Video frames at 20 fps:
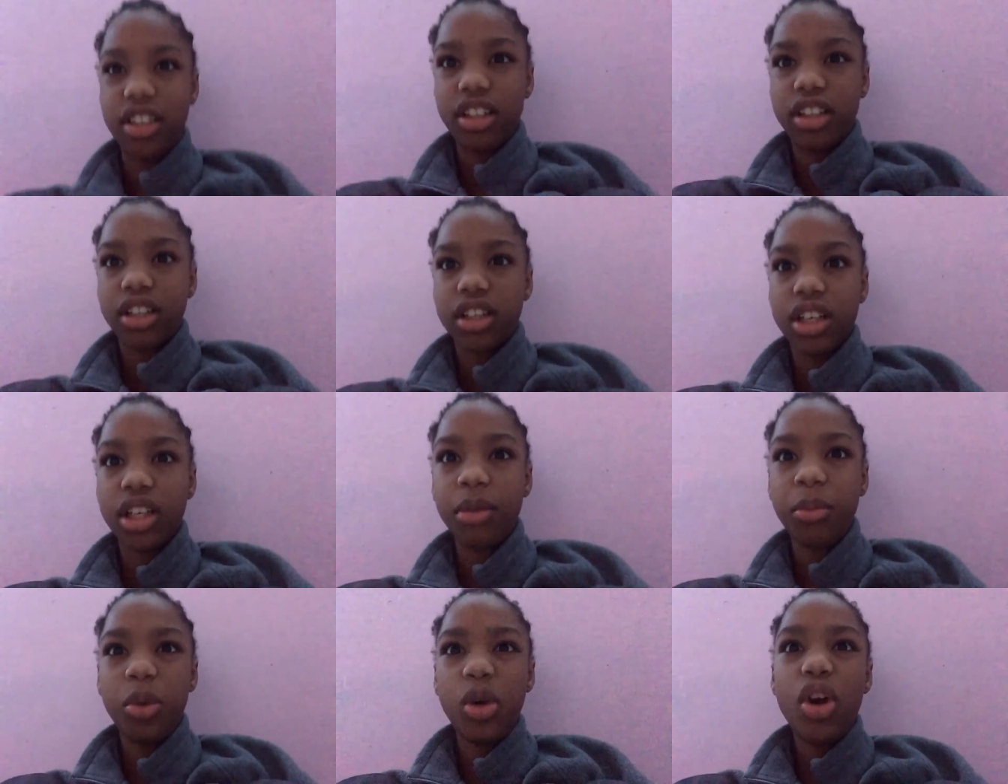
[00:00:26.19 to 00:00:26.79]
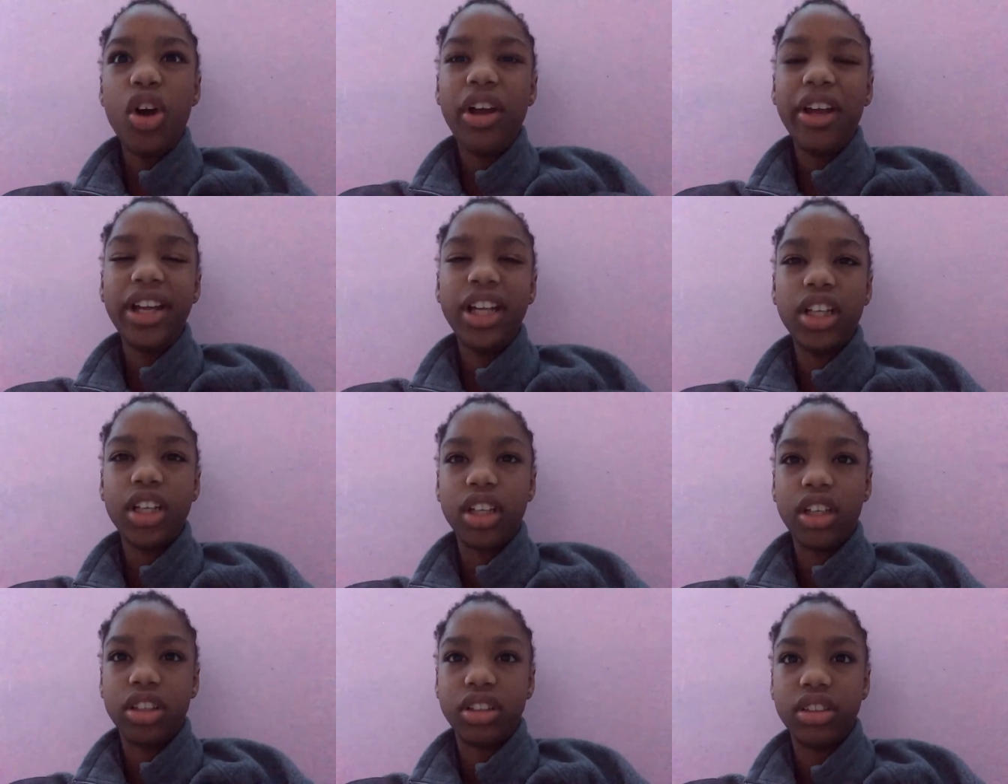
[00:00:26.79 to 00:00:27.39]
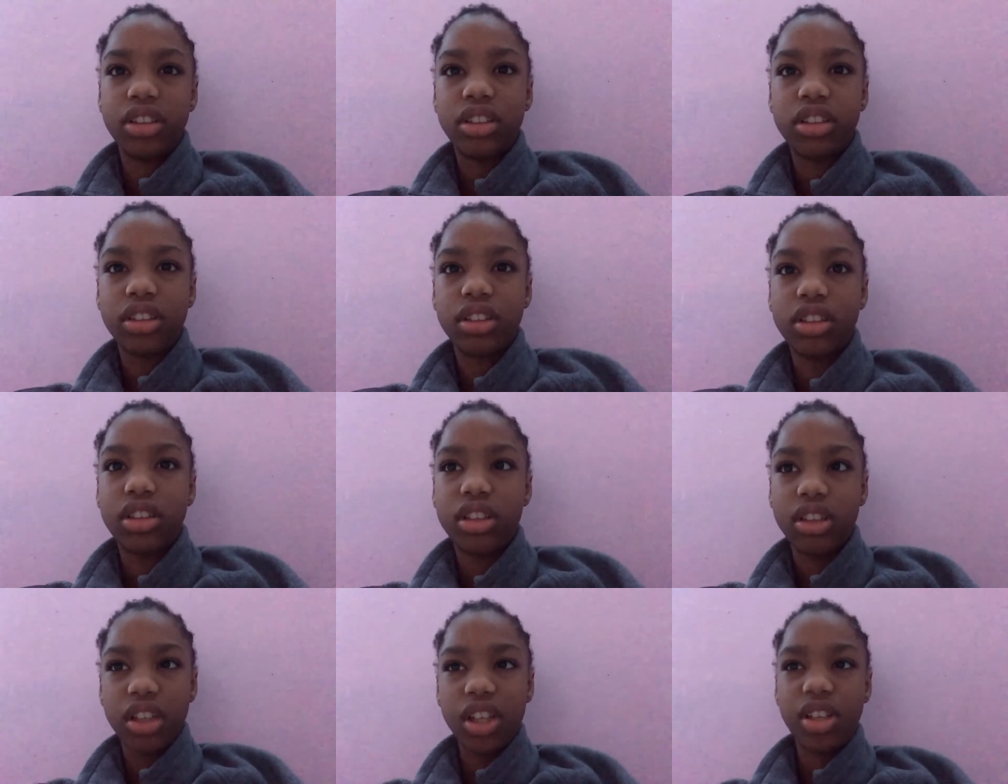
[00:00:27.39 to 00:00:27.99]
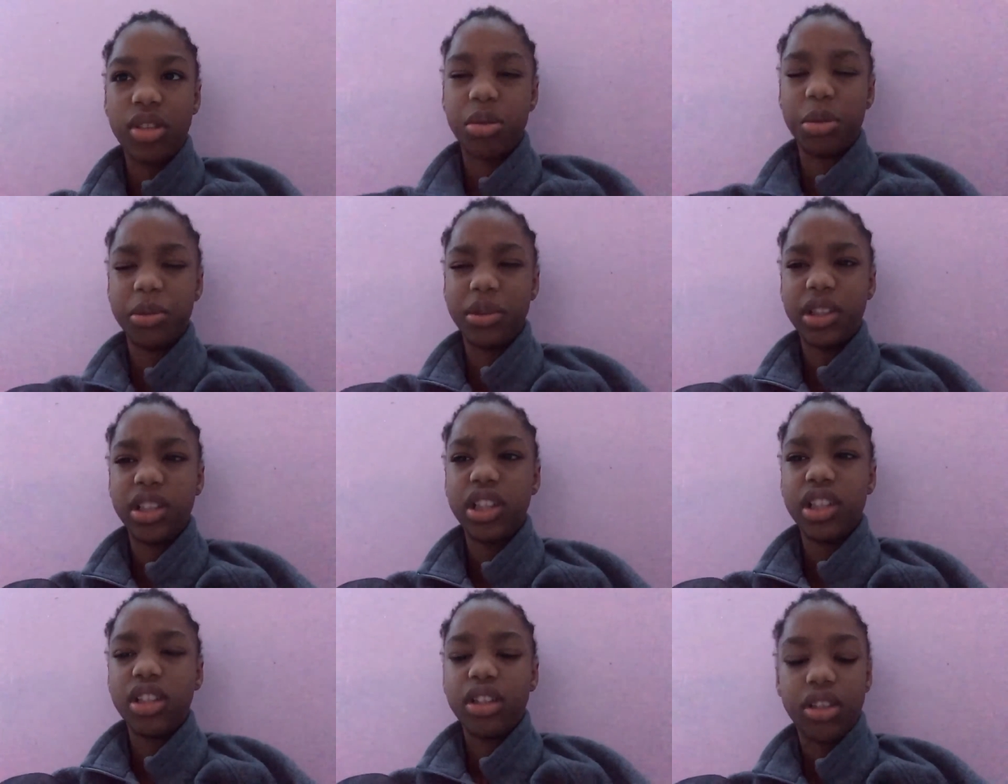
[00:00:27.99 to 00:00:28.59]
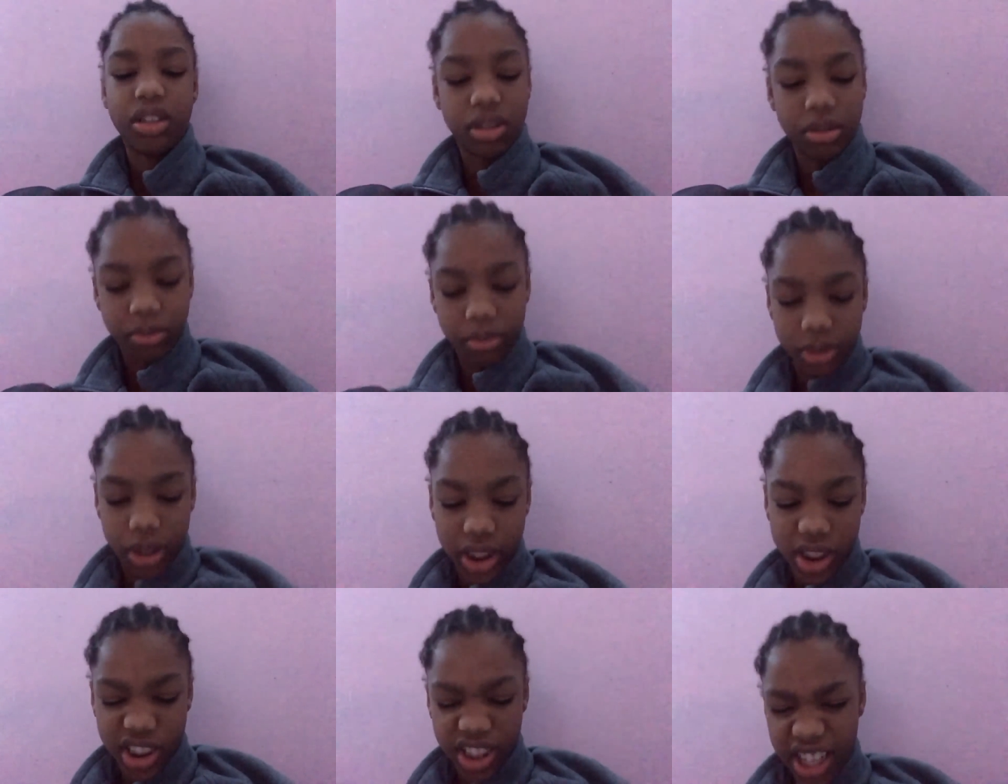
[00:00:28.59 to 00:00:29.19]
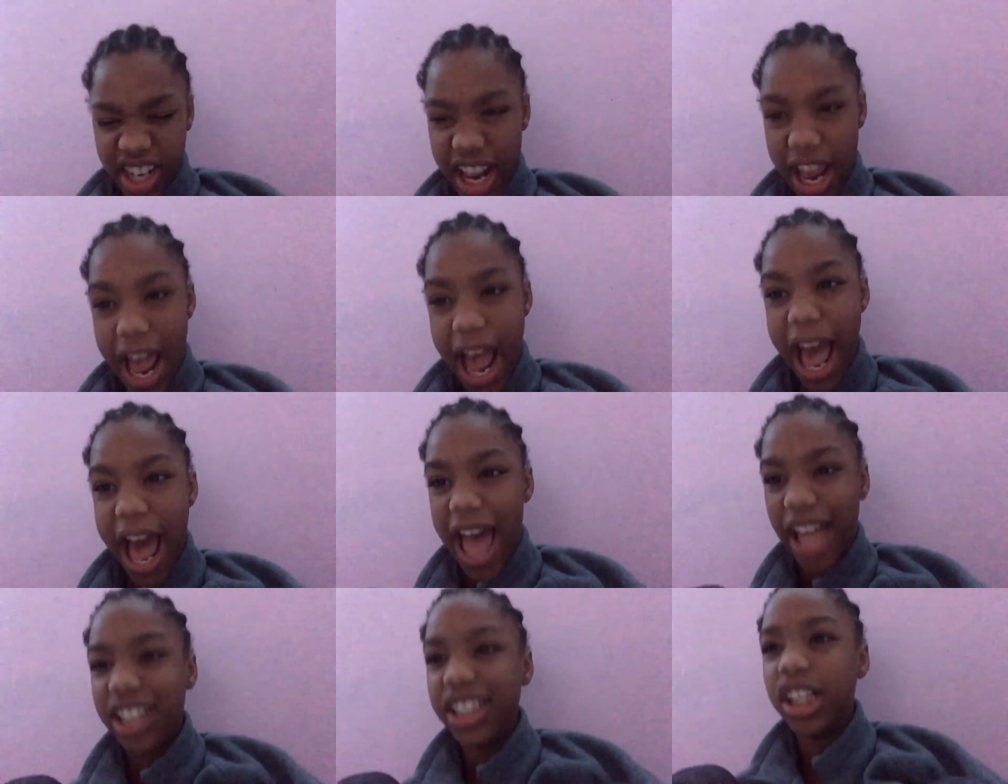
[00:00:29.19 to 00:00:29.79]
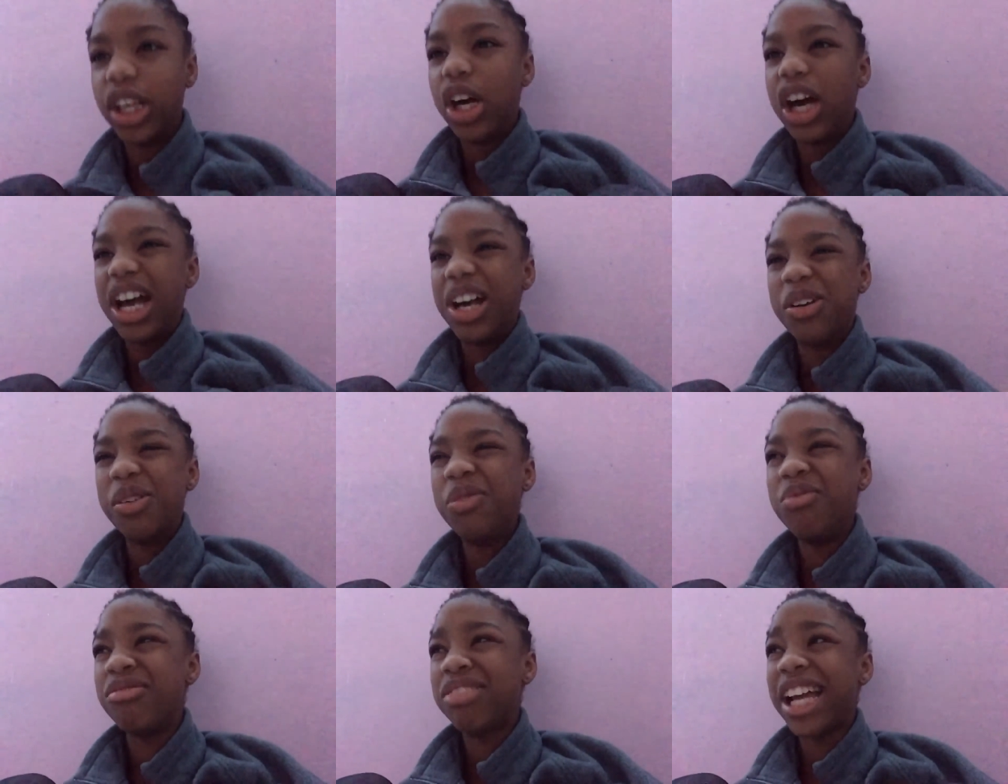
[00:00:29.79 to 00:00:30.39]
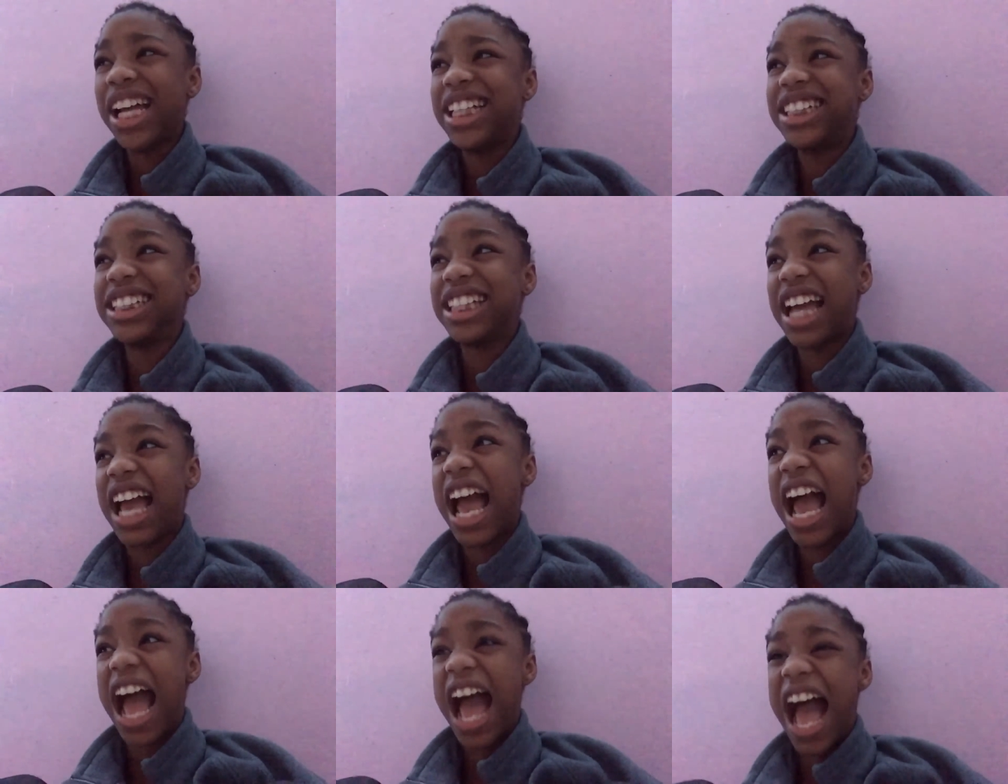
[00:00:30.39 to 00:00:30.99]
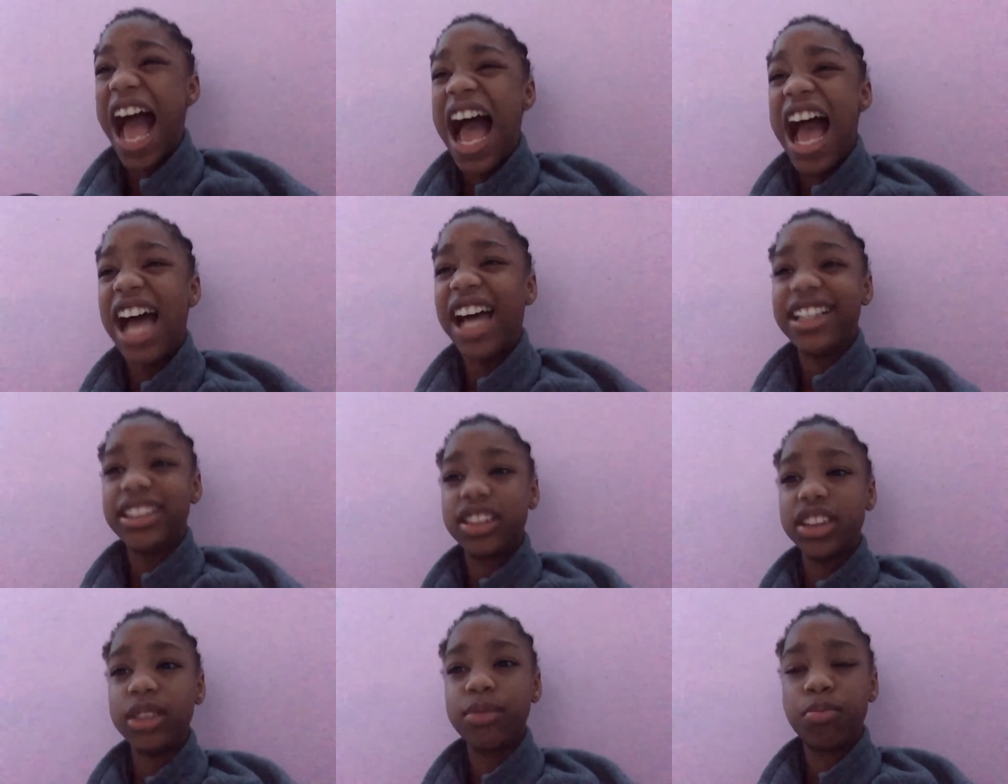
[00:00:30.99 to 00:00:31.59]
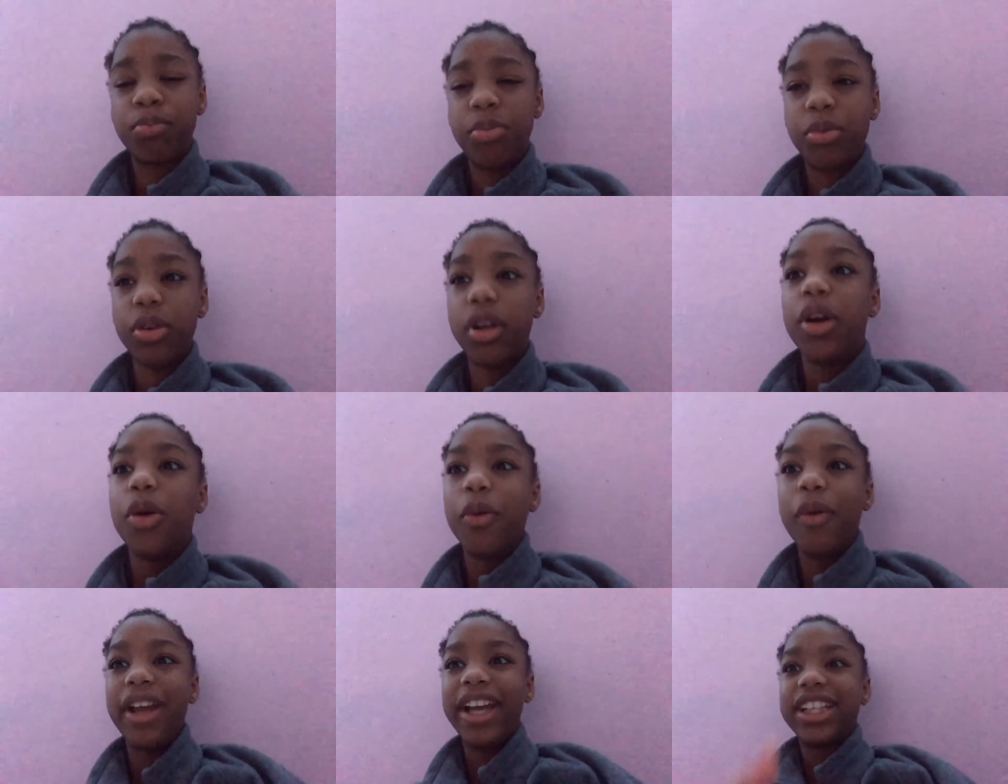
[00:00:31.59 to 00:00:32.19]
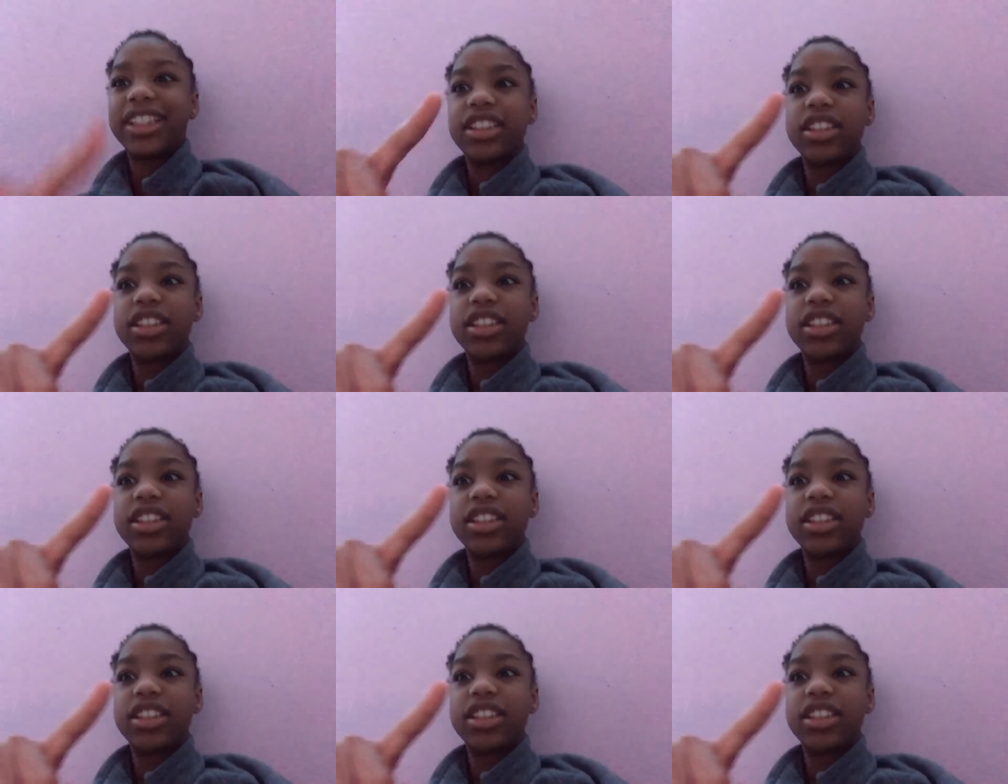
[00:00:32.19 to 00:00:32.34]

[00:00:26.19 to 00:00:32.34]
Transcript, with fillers: Come on! Oh. Oh, it's an ad. Who likes ads or wait?